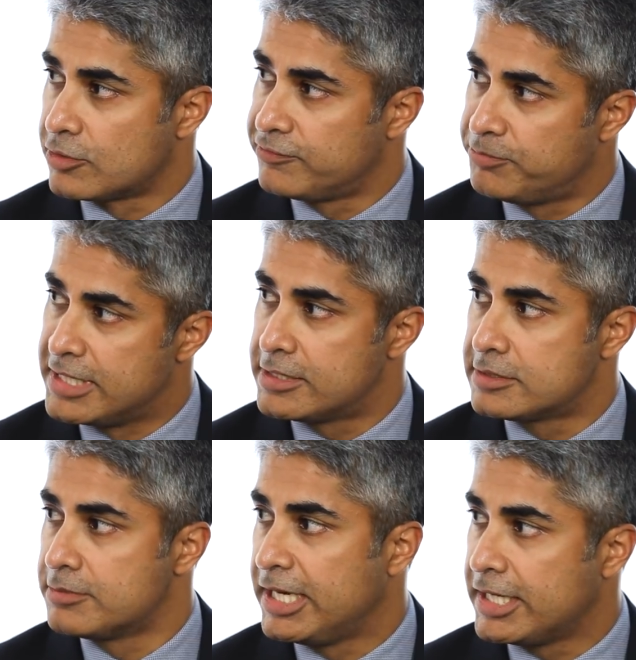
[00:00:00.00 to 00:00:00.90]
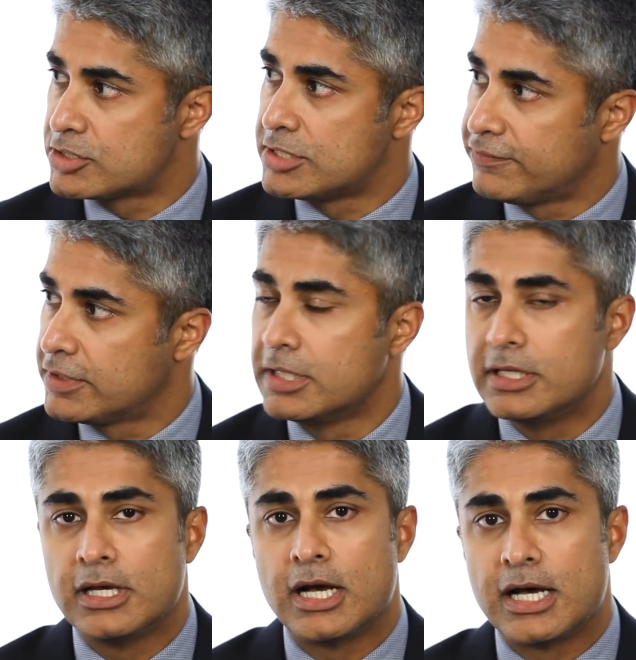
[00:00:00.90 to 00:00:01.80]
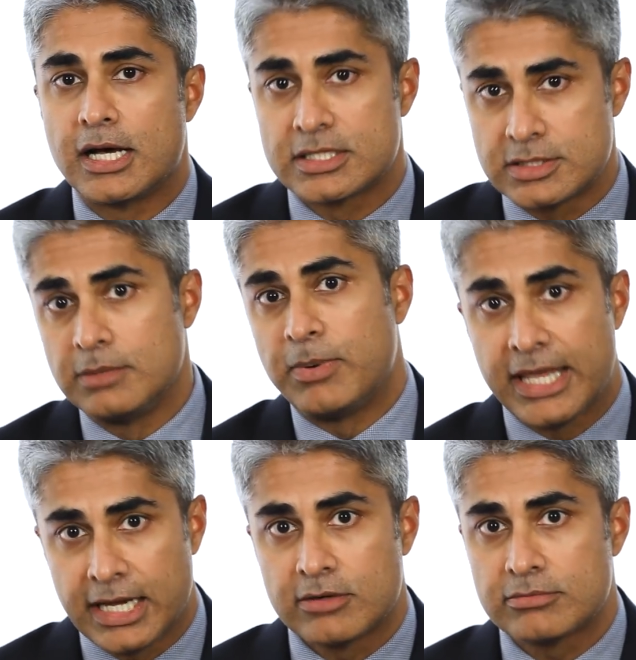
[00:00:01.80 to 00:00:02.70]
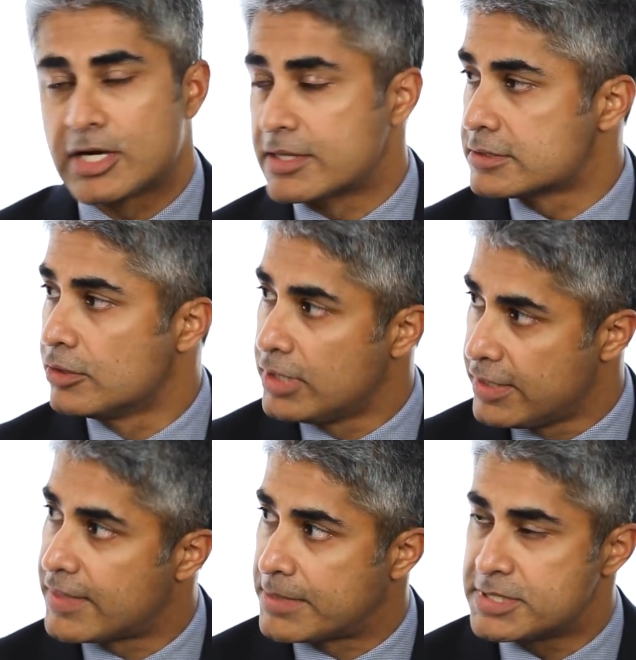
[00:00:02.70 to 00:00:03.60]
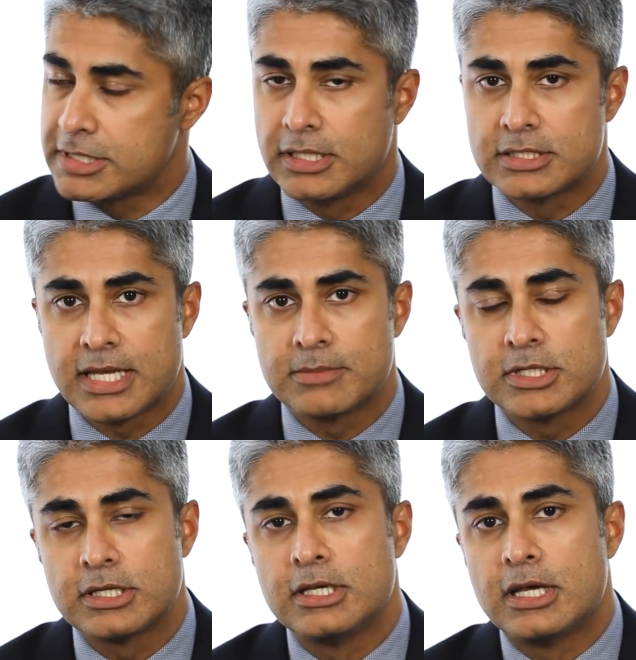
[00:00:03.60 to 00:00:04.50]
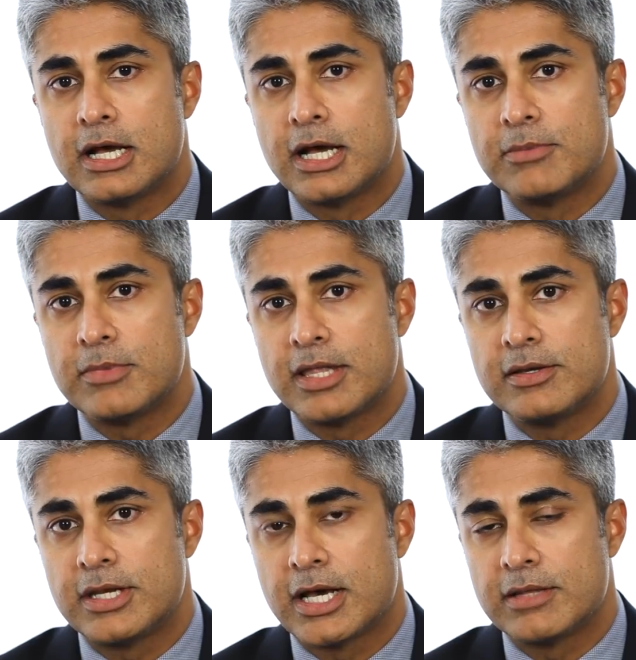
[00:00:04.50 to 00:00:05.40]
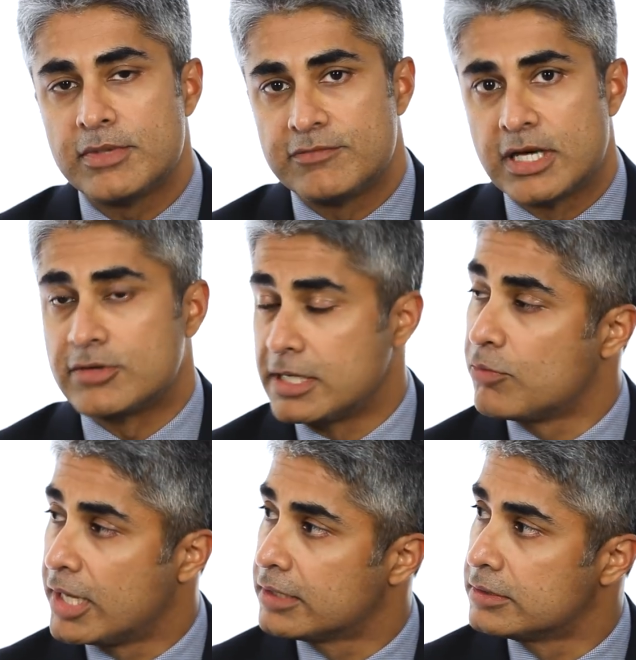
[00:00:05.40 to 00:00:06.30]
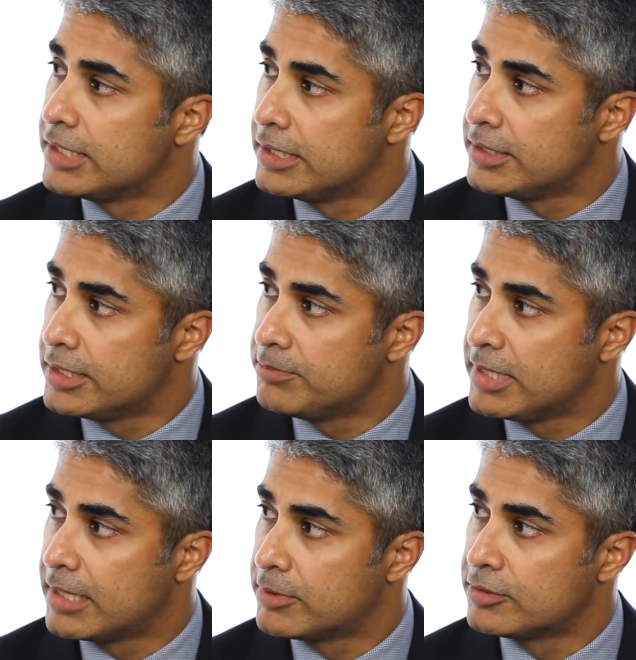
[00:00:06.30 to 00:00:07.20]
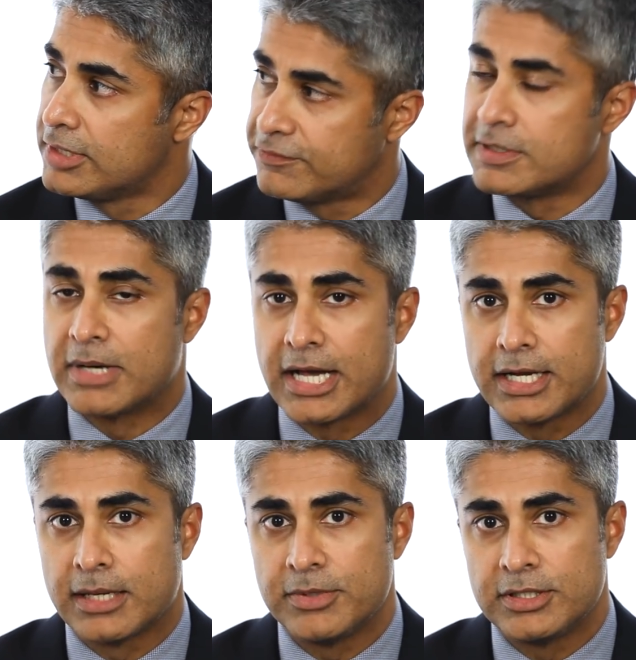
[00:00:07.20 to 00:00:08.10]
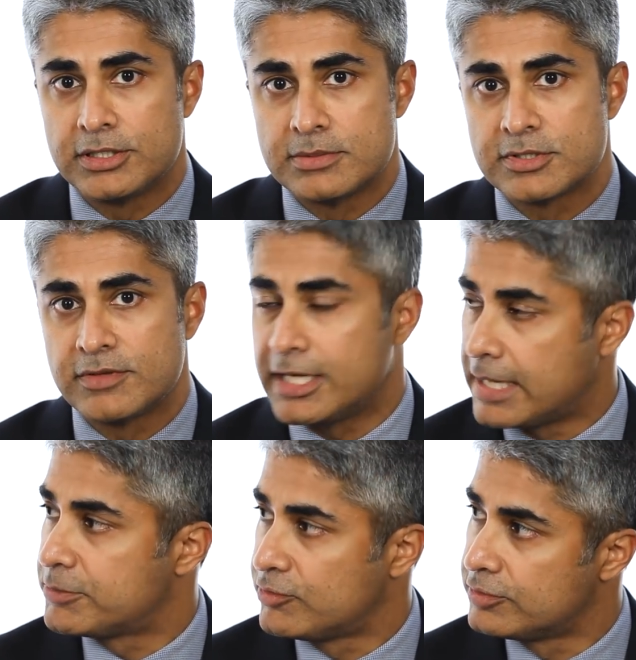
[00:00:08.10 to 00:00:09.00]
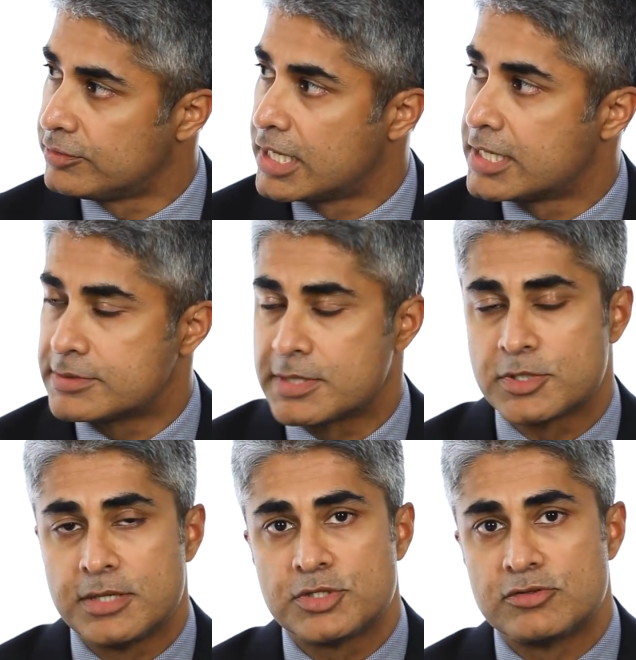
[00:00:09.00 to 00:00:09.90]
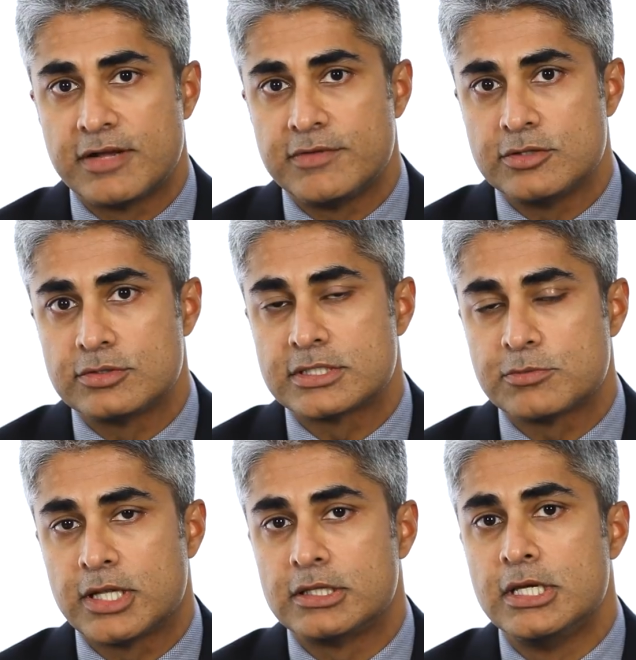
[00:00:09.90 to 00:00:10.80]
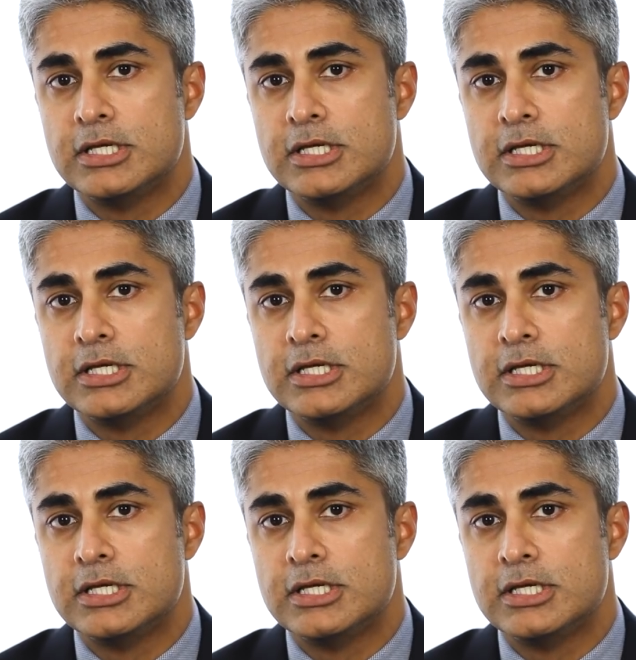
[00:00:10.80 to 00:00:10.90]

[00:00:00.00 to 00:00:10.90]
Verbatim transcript: of print to media shift uh, are still playing out rather slowly in that particular segment. Um, and uh, they've done really well in, in being able to lift the market up in terms of their depth uh, subscription revenues as well.